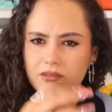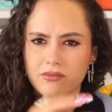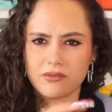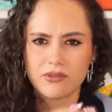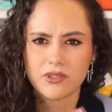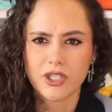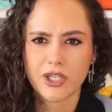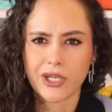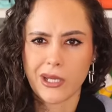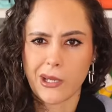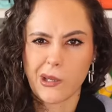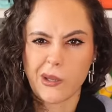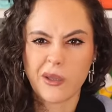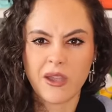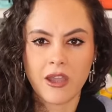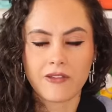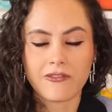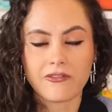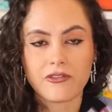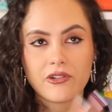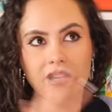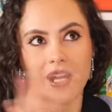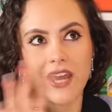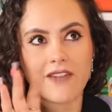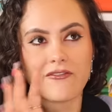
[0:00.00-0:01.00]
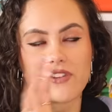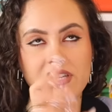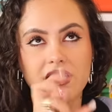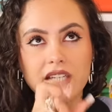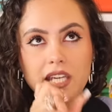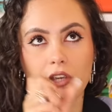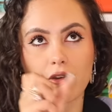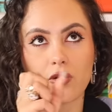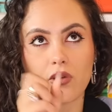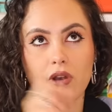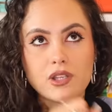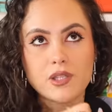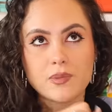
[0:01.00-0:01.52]
you know, go for an everyday
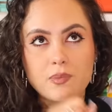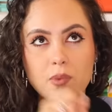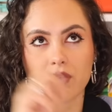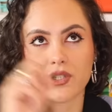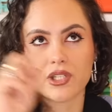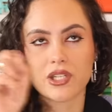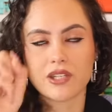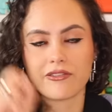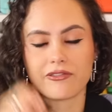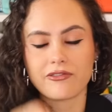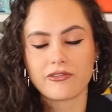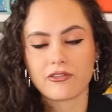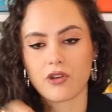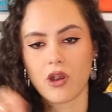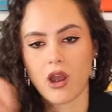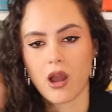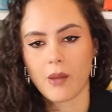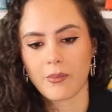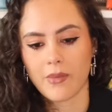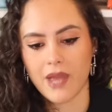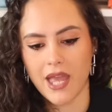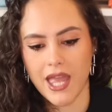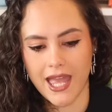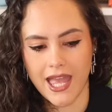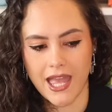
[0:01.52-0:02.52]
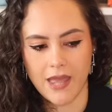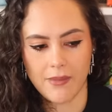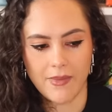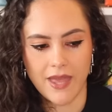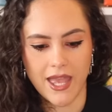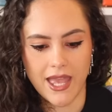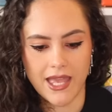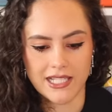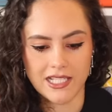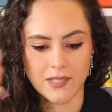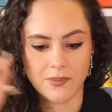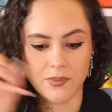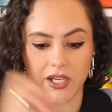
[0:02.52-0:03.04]
crossbody from
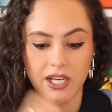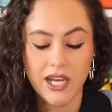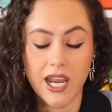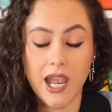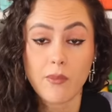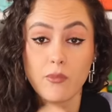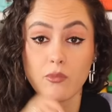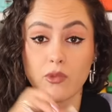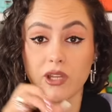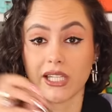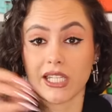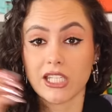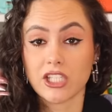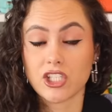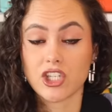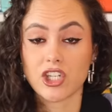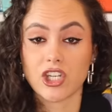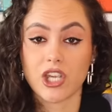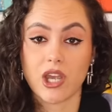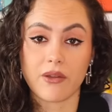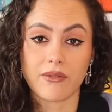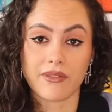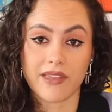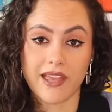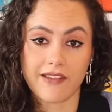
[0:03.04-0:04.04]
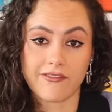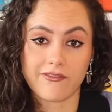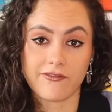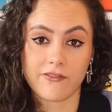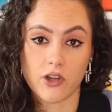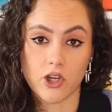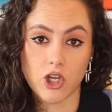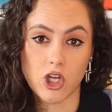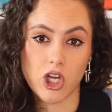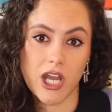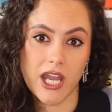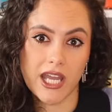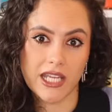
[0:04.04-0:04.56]
Hermes, but I am willing to go there
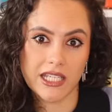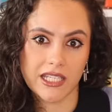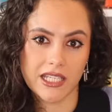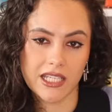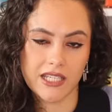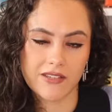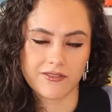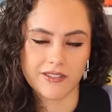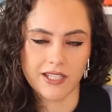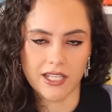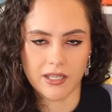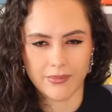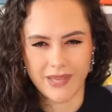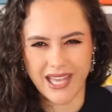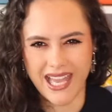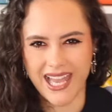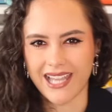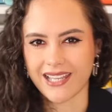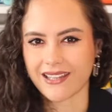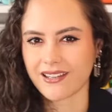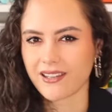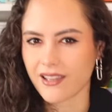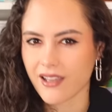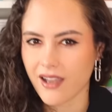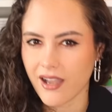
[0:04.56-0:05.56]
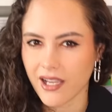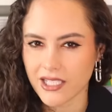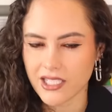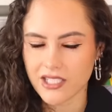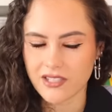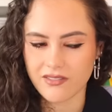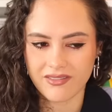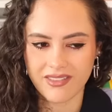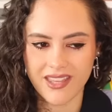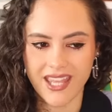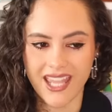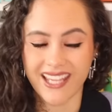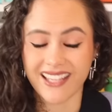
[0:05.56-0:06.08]
for an evening bag kind
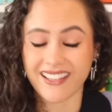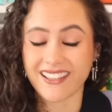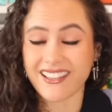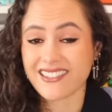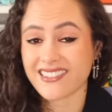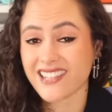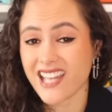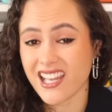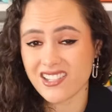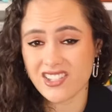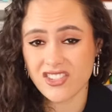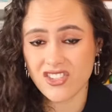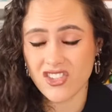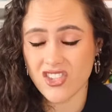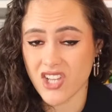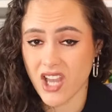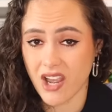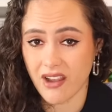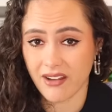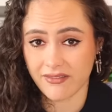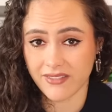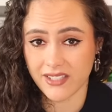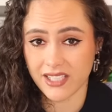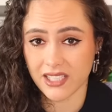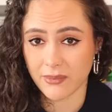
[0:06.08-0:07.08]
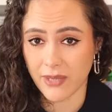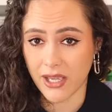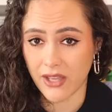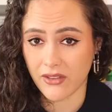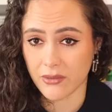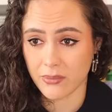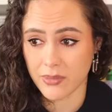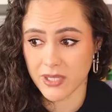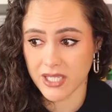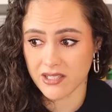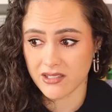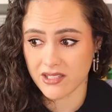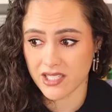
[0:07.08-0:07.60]
of thing. And that's just how I feel about
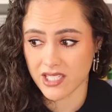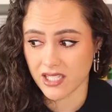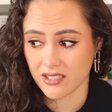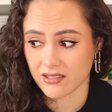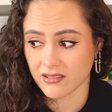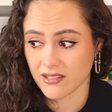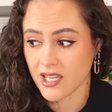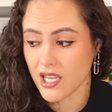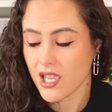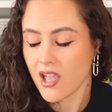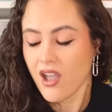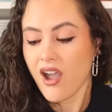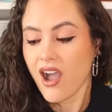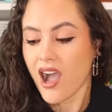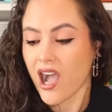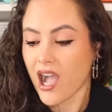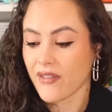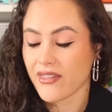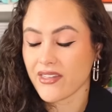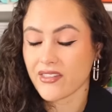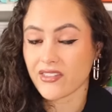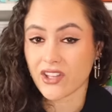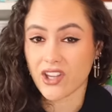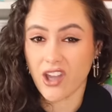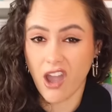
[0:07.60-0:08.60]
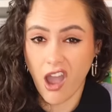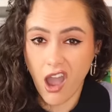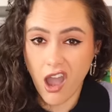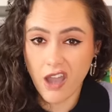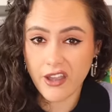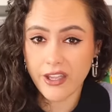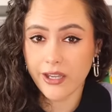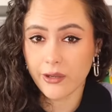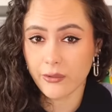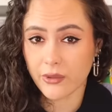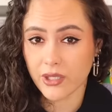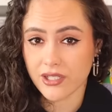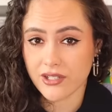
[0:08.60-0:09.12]
the Picotin. I think the
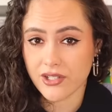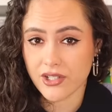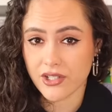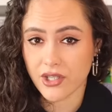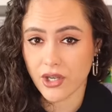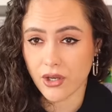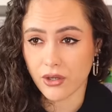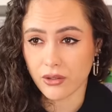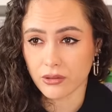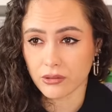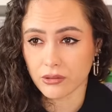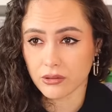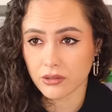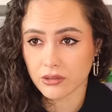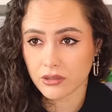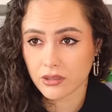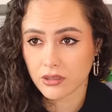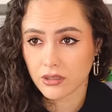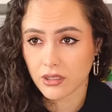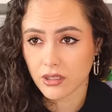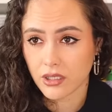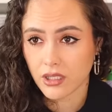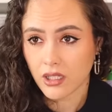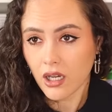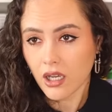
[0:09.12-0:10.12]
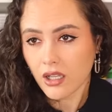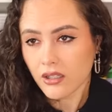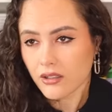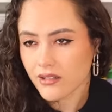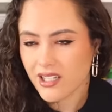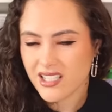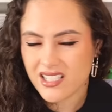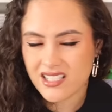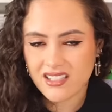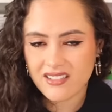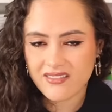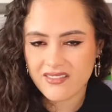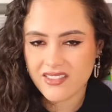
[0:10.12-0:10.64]
cargo one is cool. The
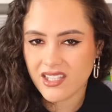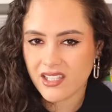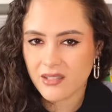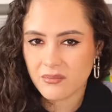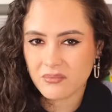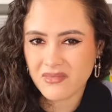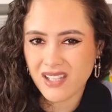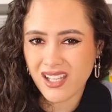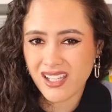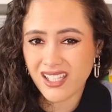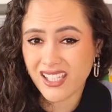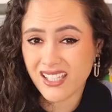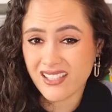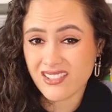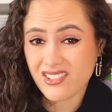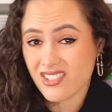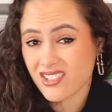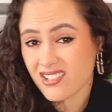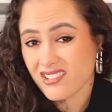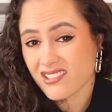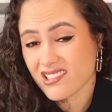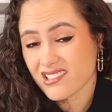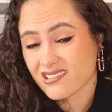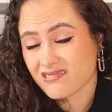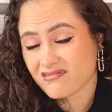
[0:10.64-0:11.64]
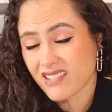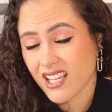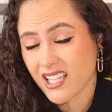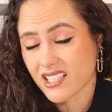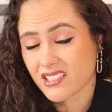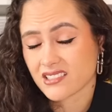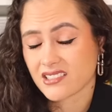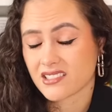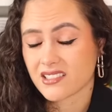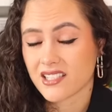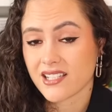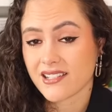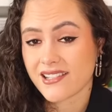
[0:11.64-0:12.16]
rest of them, like, it's just,
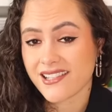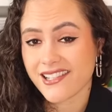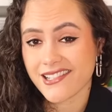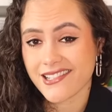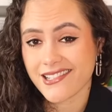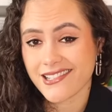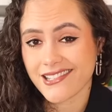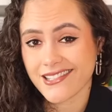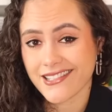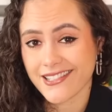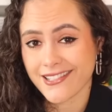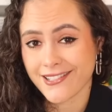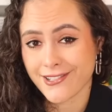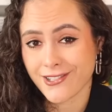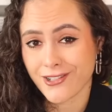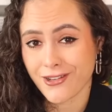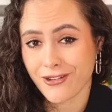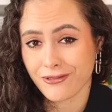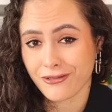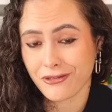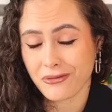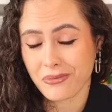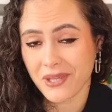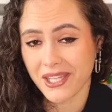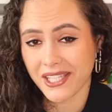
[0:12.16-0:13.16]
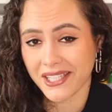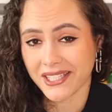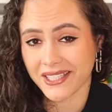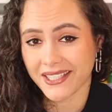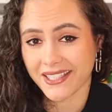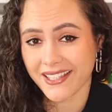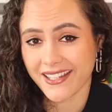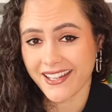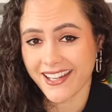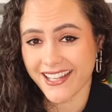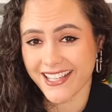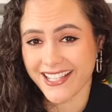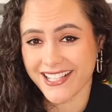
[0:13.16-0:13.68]
it's not for me.
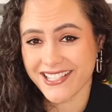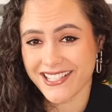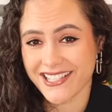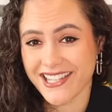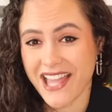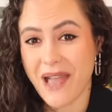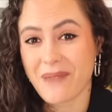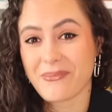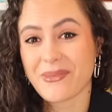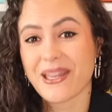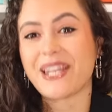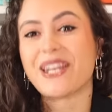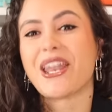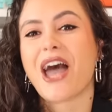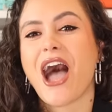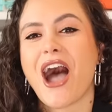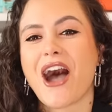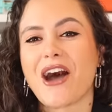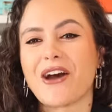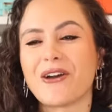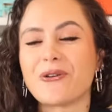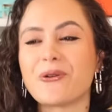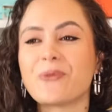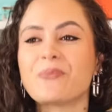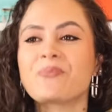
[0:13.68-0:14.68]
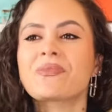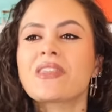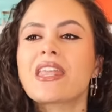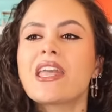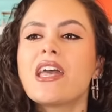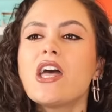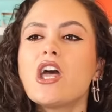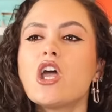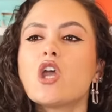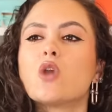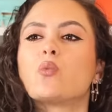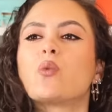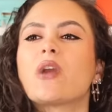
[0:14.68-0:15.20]
Guys, let me know
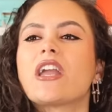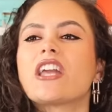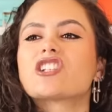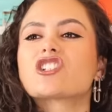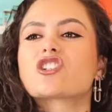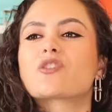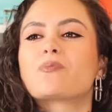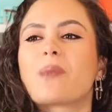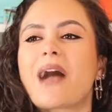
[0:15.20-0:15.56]
which